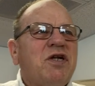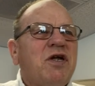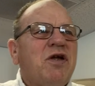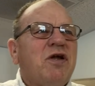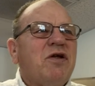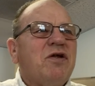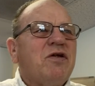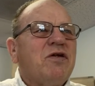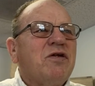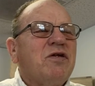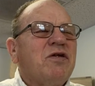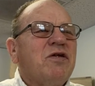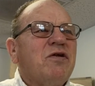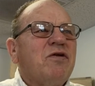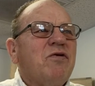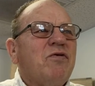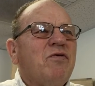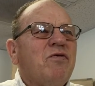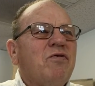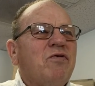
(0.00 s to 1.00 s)

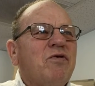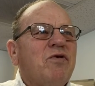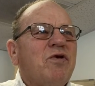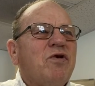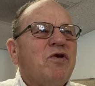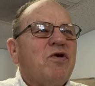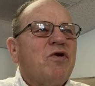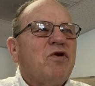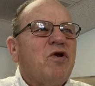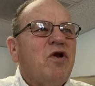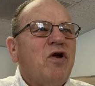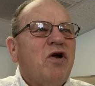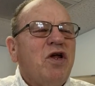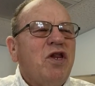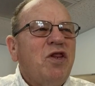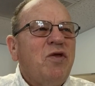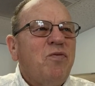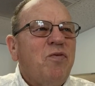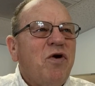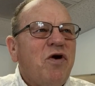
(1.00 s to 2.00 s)

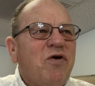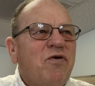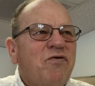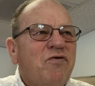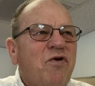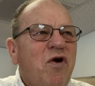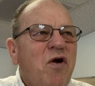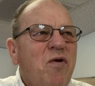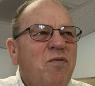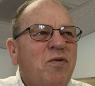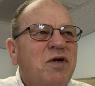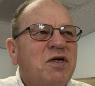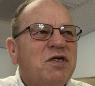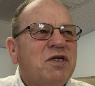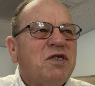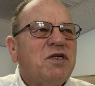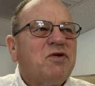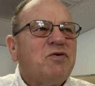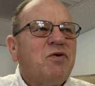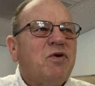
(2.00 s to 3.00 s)
Look at the book of
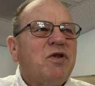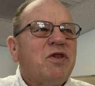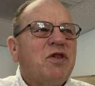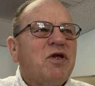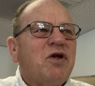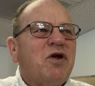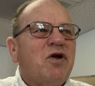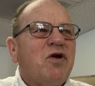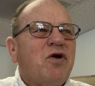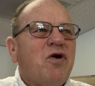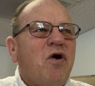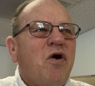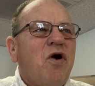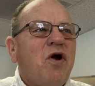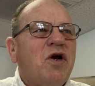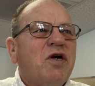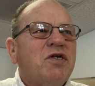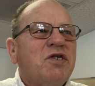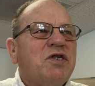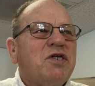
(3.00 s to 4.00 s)
Romans with the
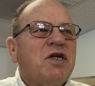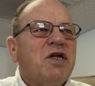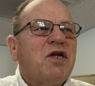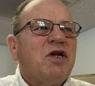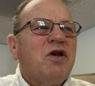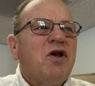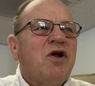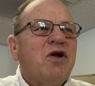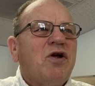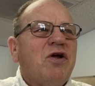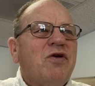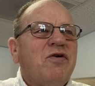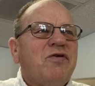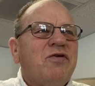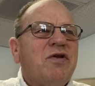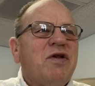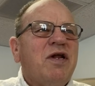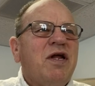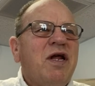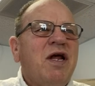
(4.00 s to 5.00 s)
concordance, and look
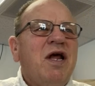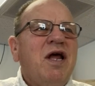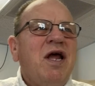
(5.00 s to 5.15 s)
at